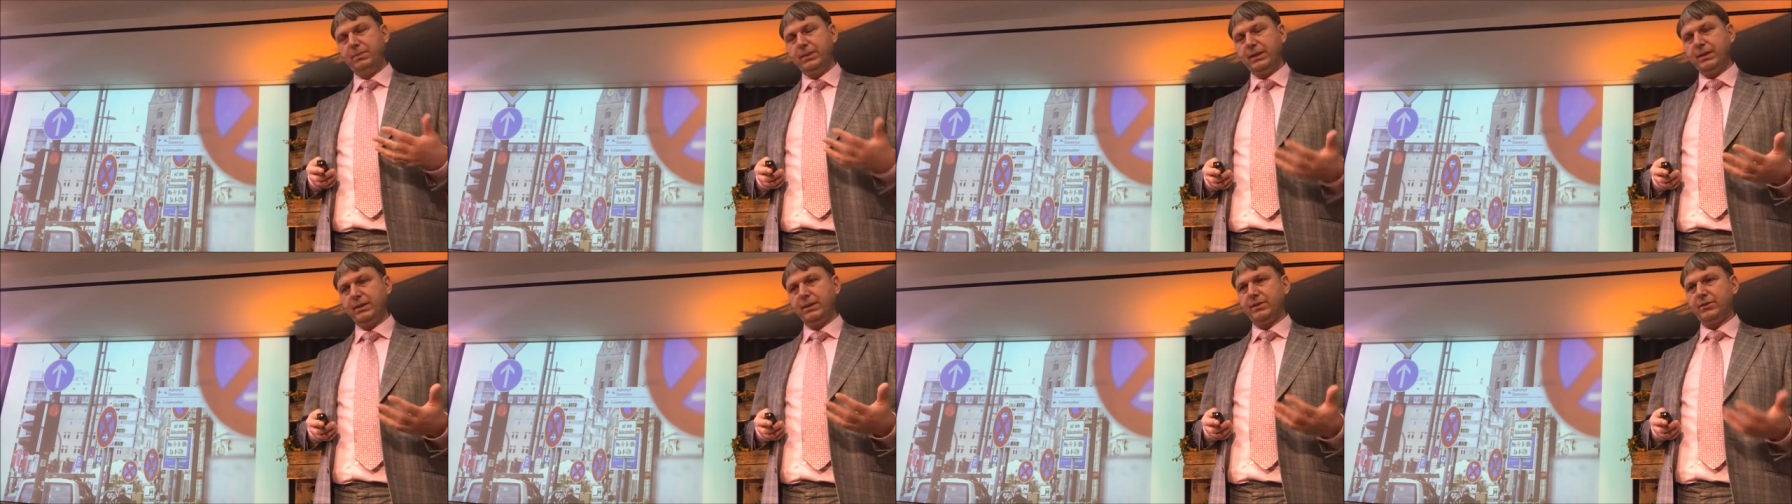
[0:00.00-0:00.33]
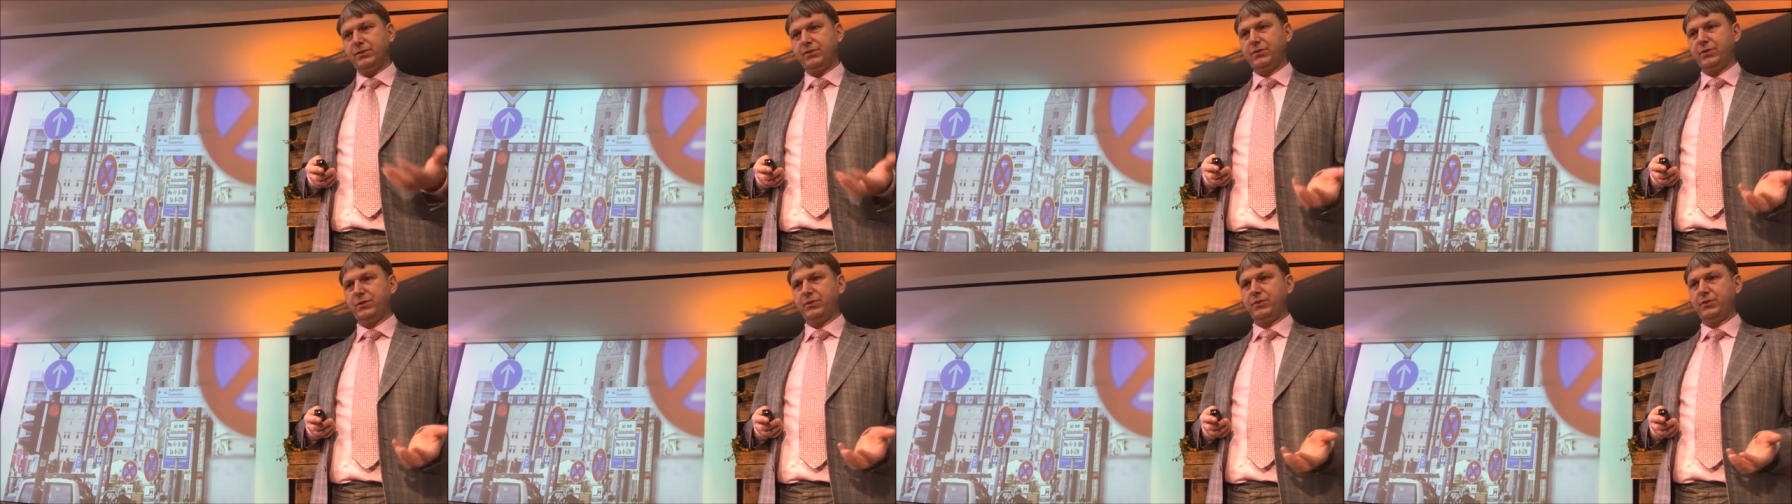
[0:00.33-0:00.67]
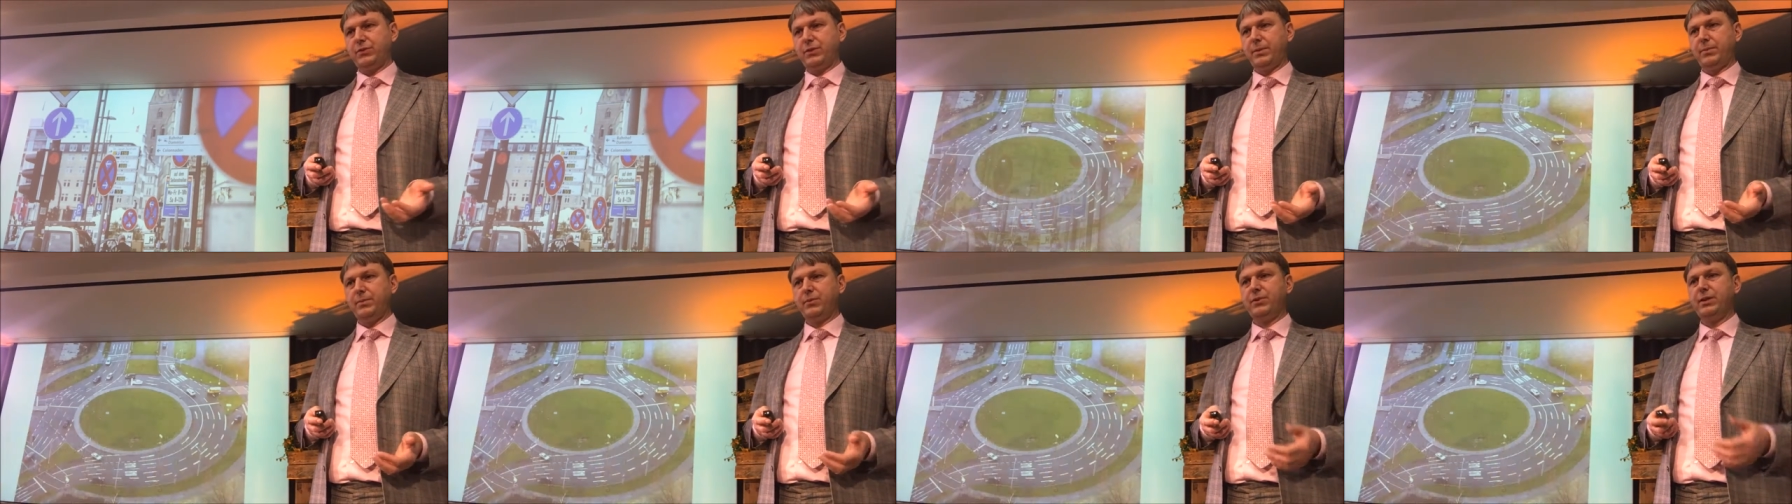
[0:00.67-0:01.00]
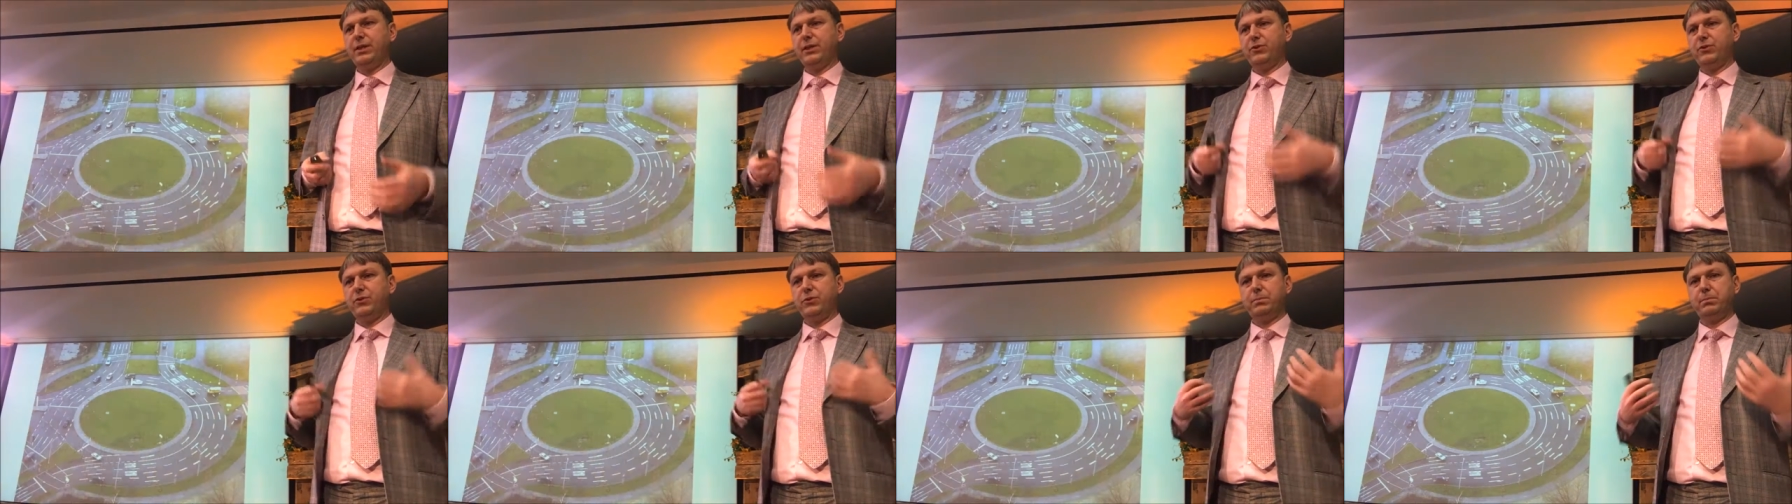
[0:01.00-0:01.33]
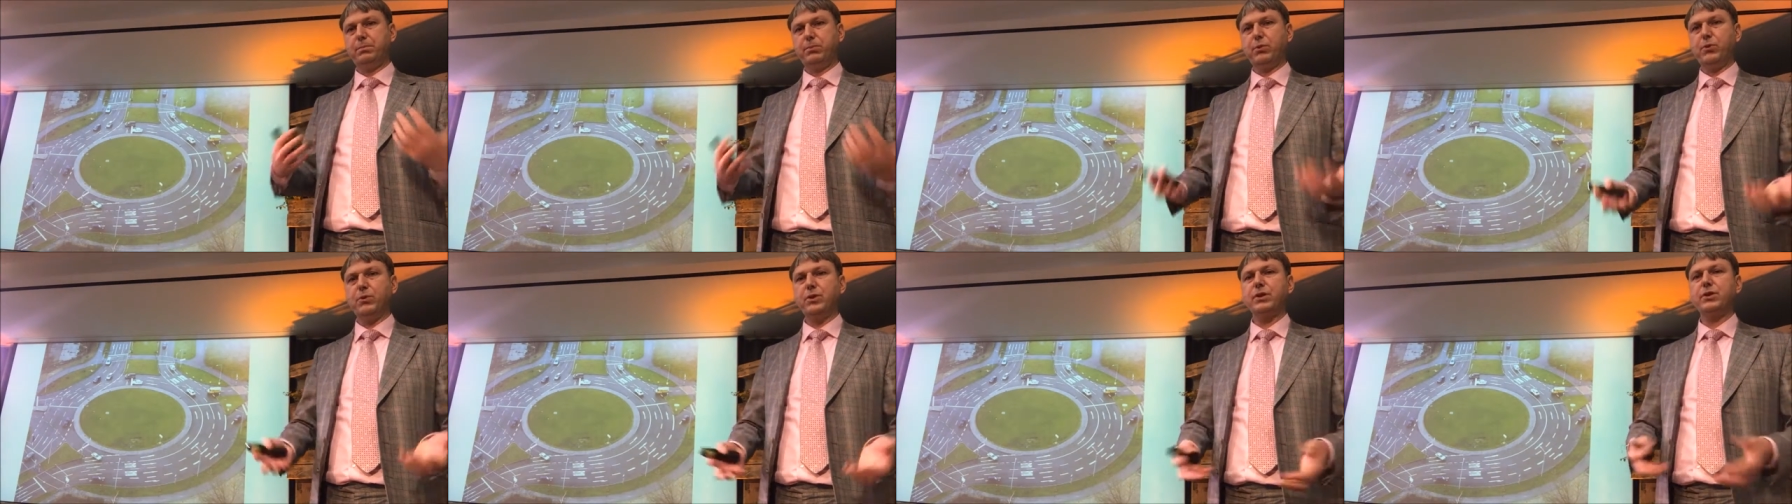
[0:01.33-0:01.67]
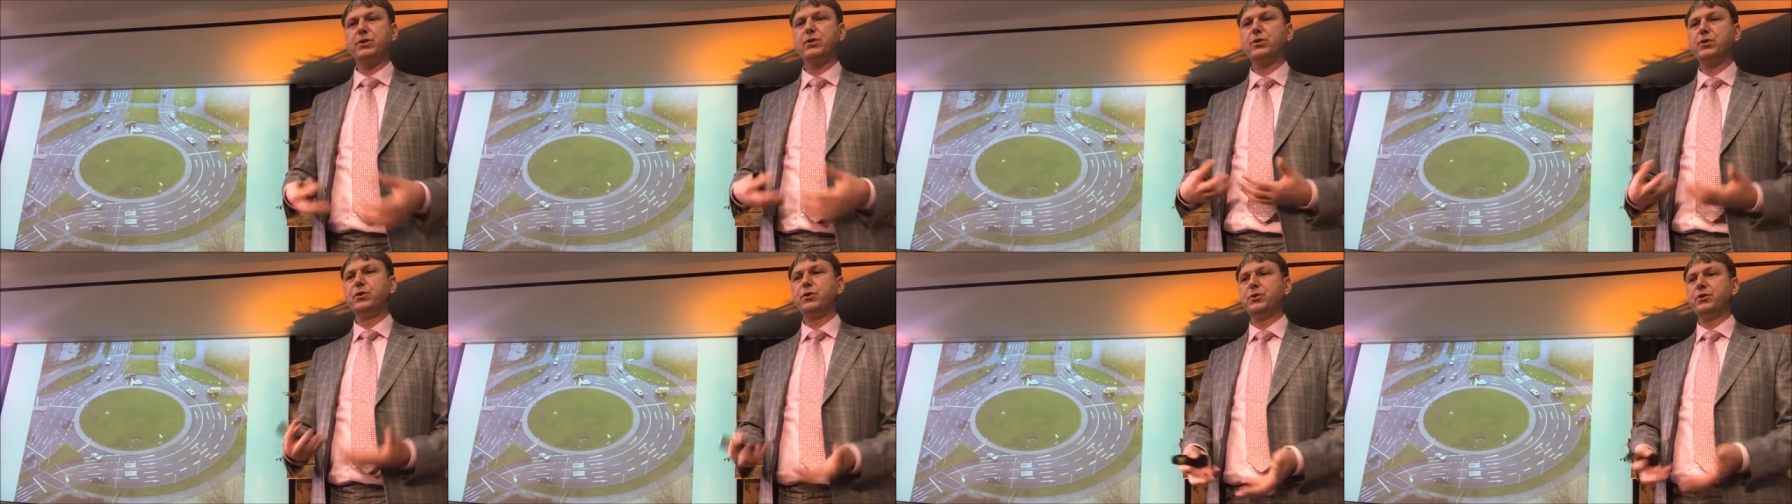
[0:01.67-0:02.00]
build systems that
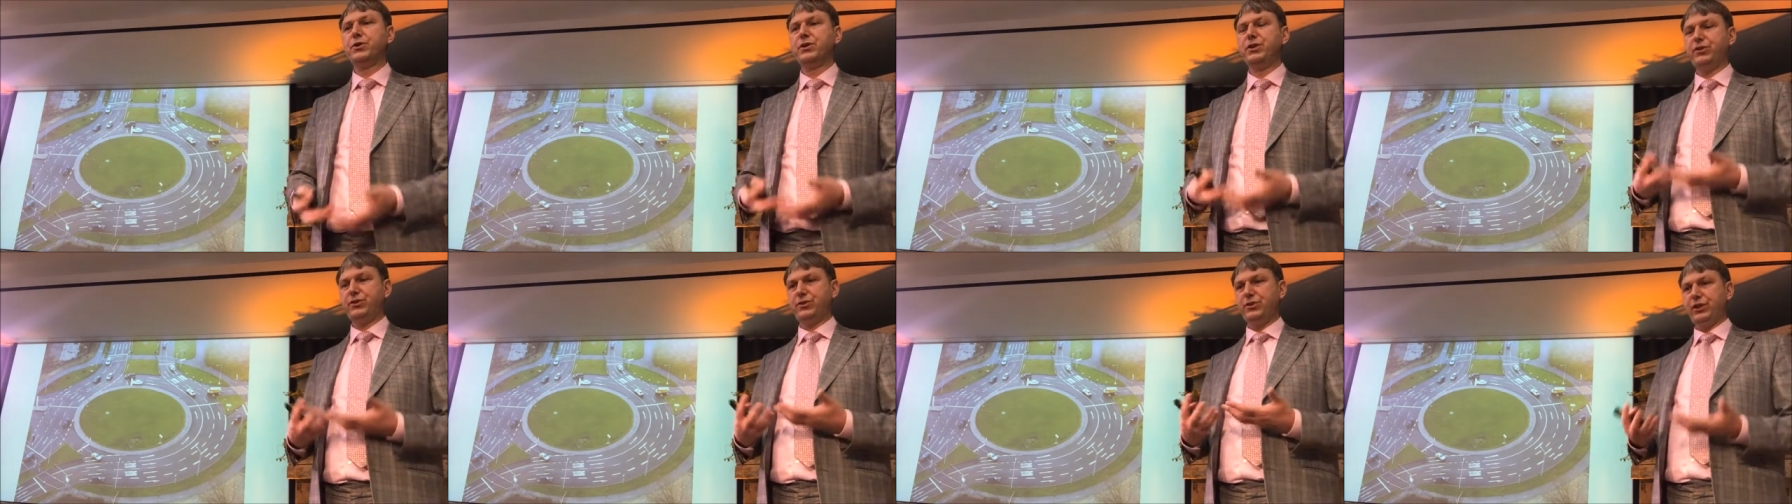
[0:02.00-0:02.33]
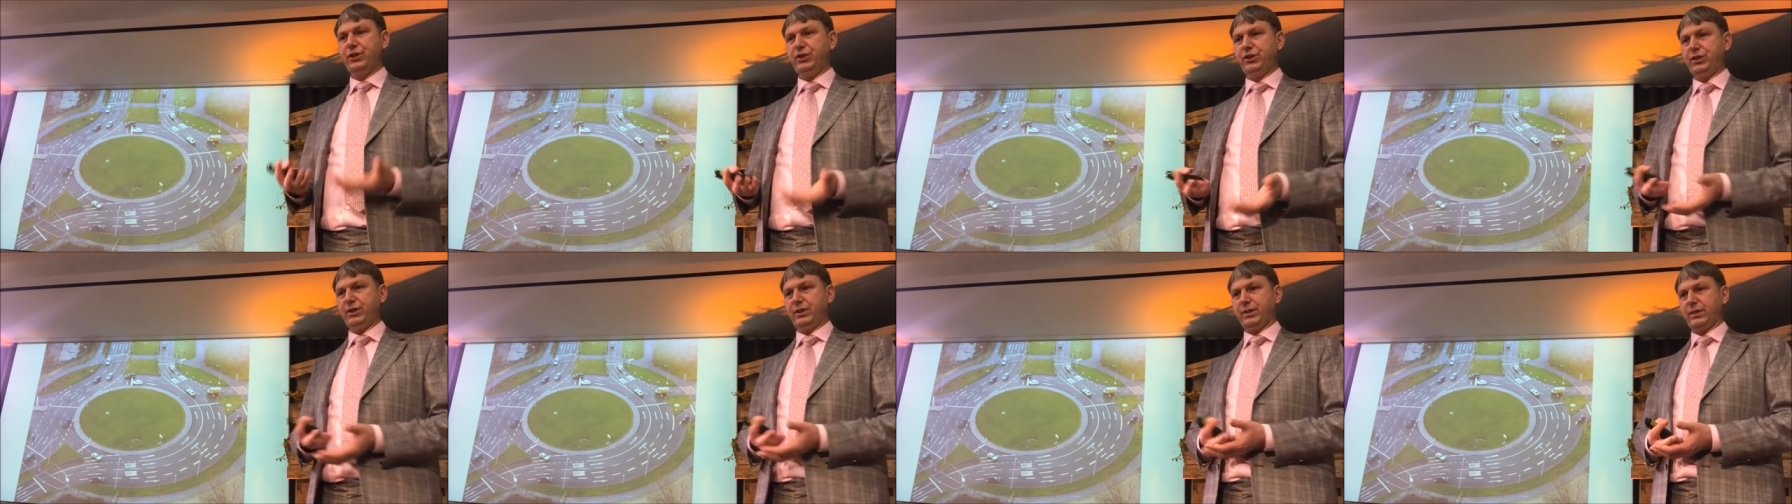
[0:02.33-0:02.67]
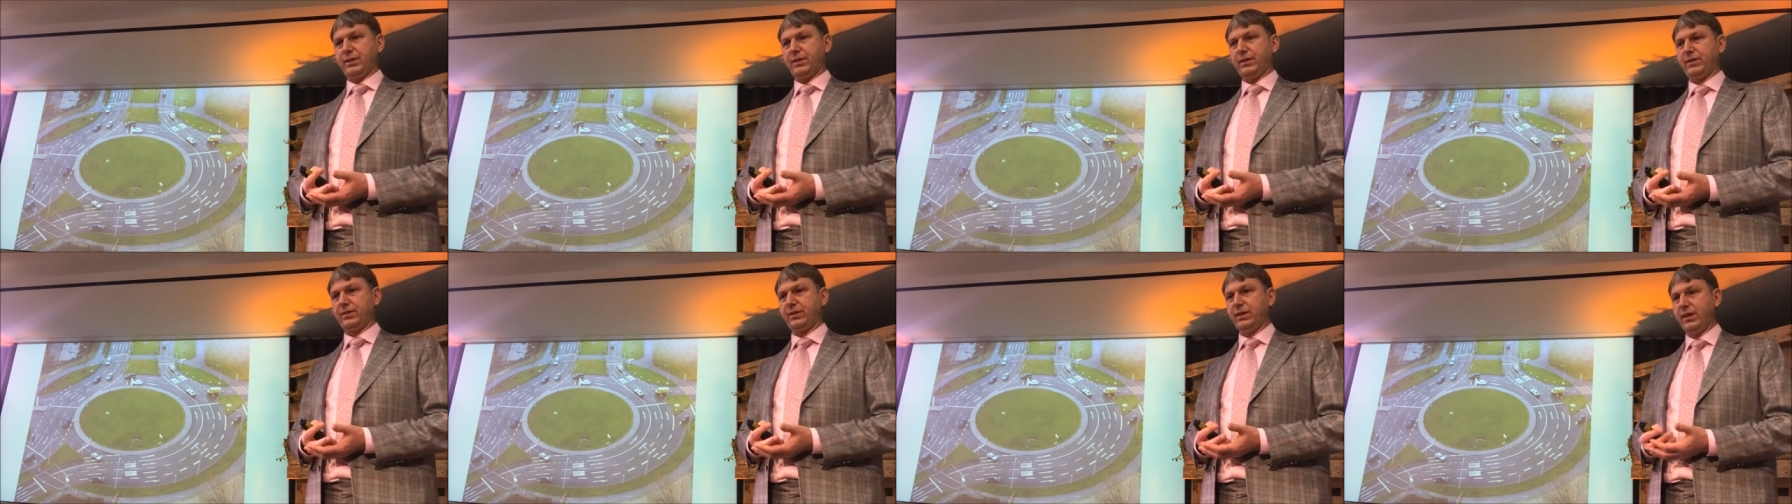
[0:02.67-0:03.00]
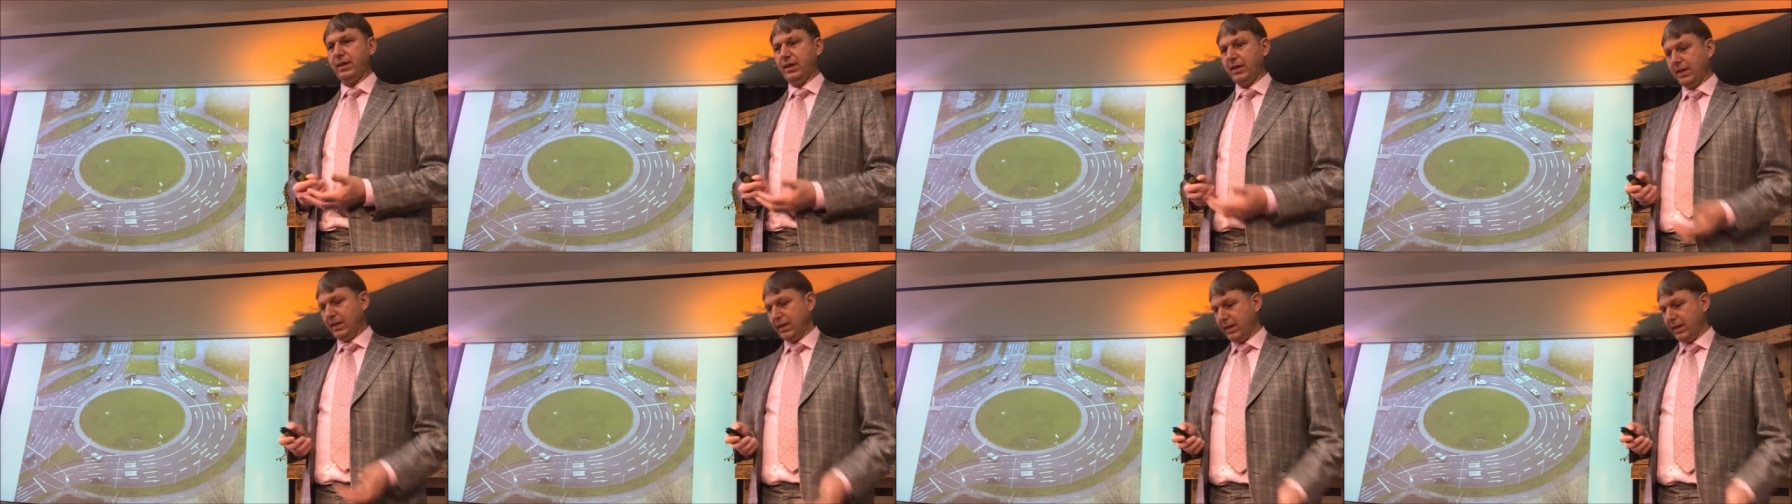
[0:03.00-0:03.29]
support good decisions